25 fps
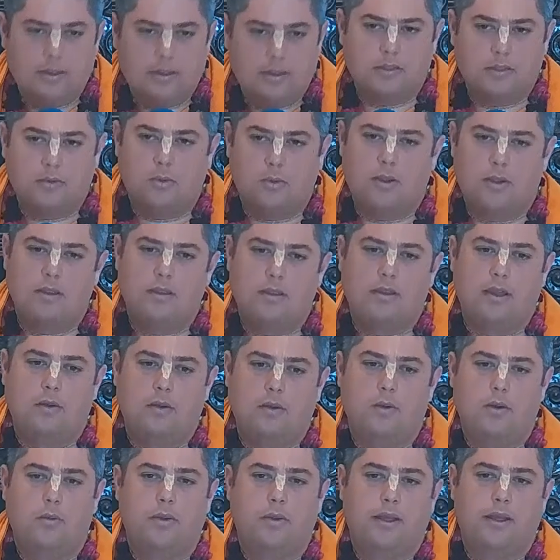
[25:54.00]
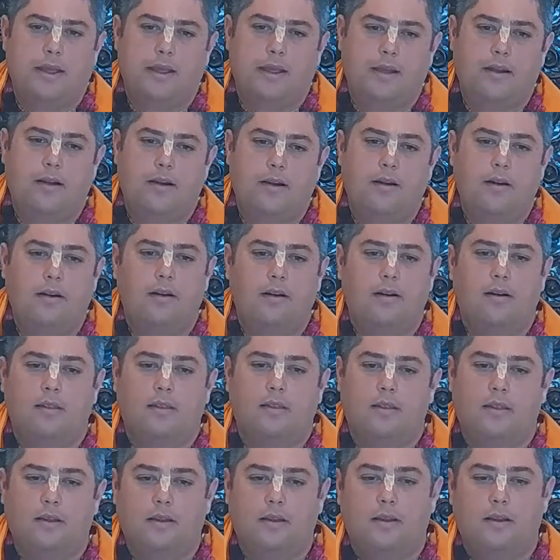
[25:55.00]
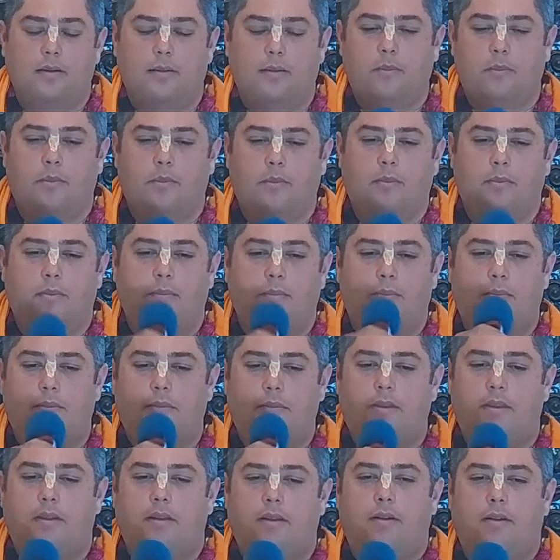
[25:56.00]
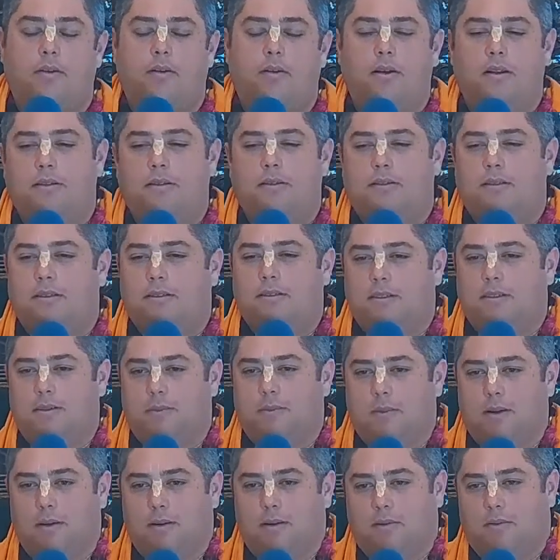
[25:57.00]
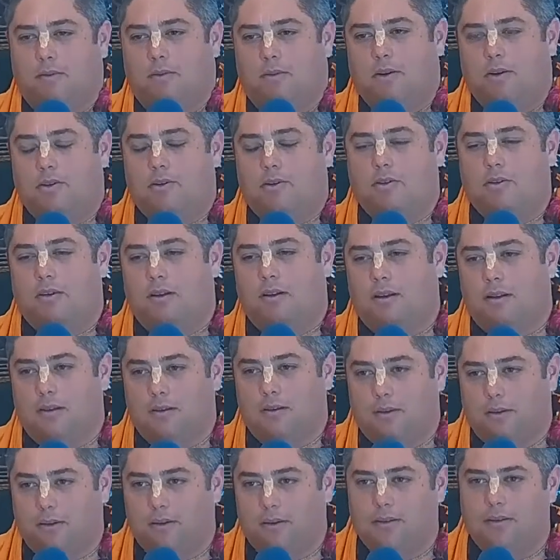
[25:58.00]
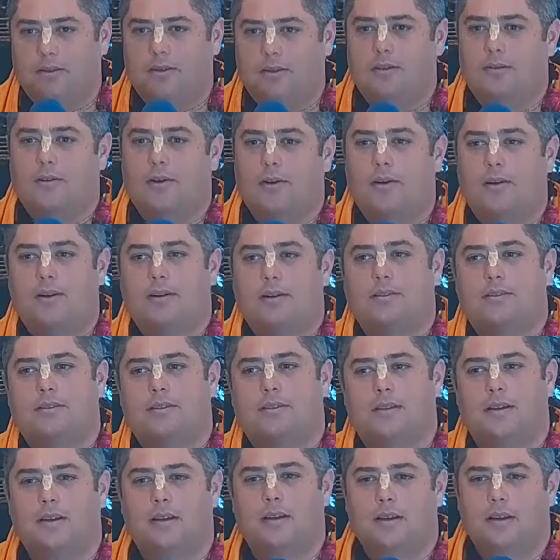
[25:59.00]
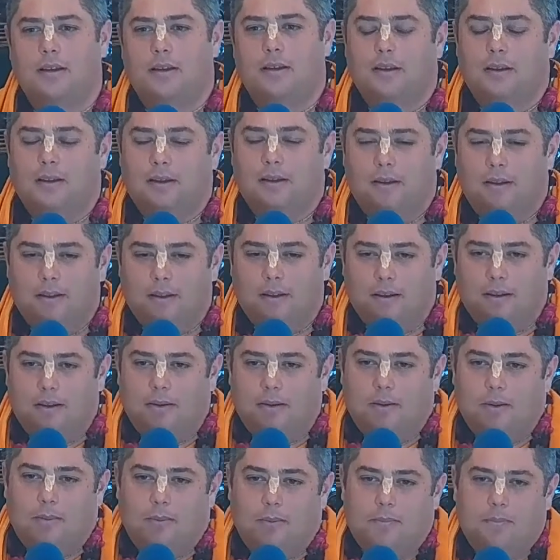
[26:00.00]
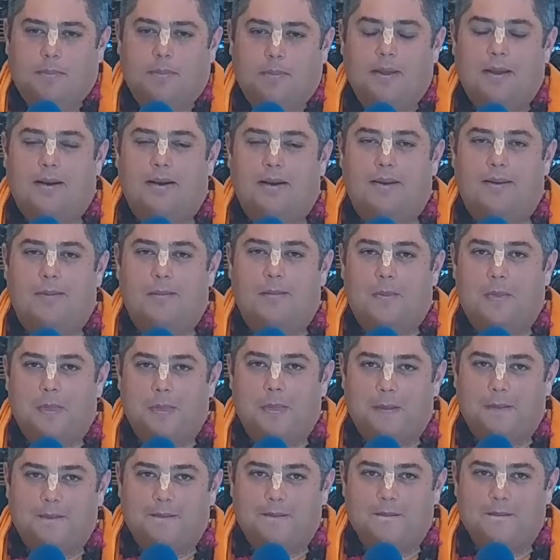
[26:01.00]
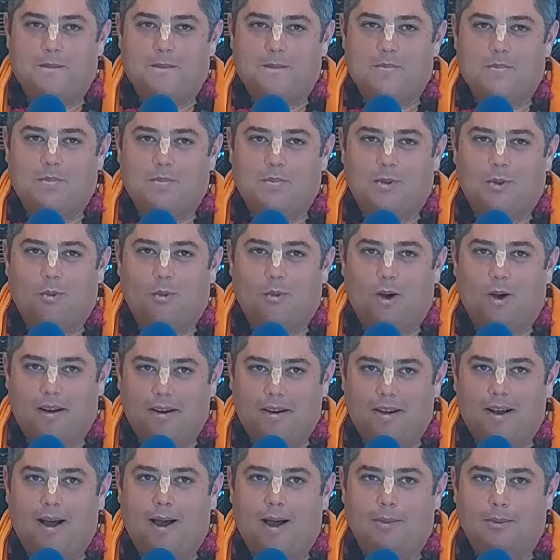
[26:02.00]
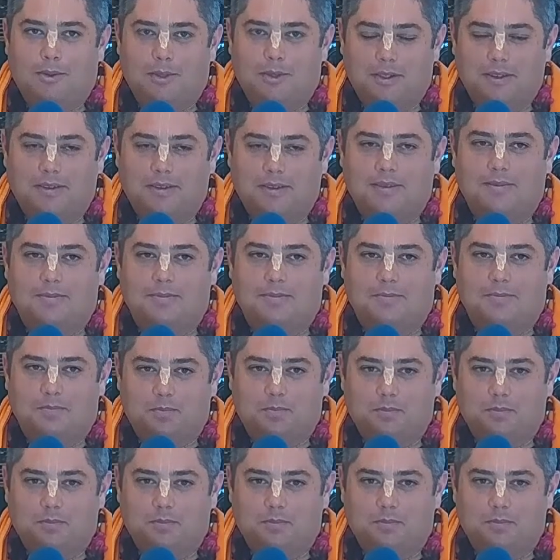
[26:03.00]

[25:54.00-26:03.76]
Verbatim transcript: So that's one thing. When we hear the, the criticism of Krishna or the devotees, uh, one option,